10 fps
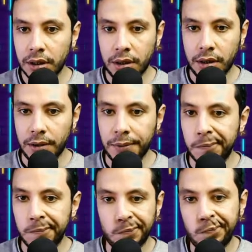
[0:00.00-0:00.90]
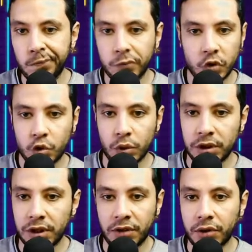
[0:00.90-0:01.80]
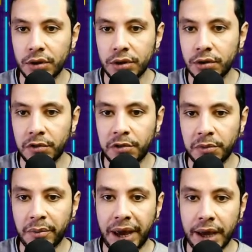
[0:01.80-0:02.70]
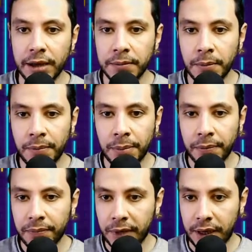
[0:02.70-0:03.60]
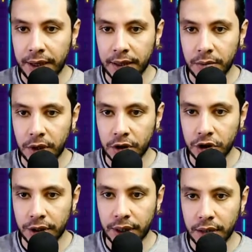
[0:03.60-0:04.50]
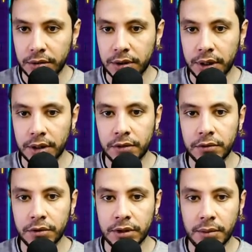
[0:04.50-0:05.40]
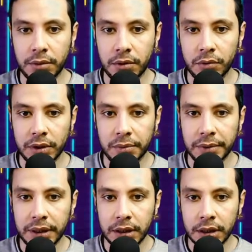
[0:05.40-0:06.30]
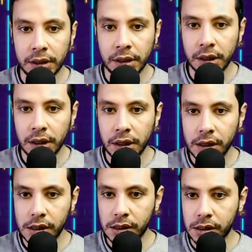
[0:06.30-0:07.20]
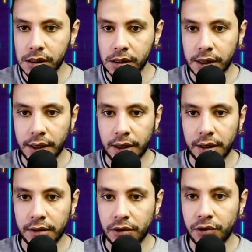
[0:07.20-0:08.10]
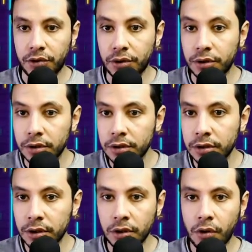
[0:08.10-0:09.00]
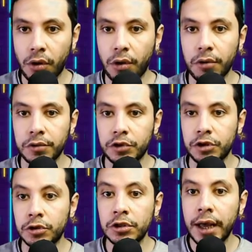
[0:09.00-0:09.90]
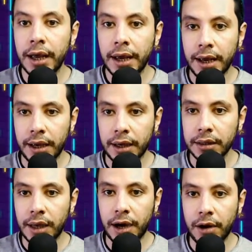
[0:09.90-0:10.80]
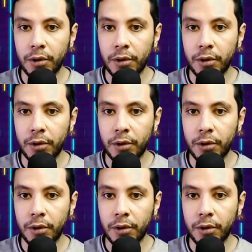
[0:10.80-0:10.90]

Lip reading: 23rd of May. And my checkout date, for example, will be the 3rd of June. And how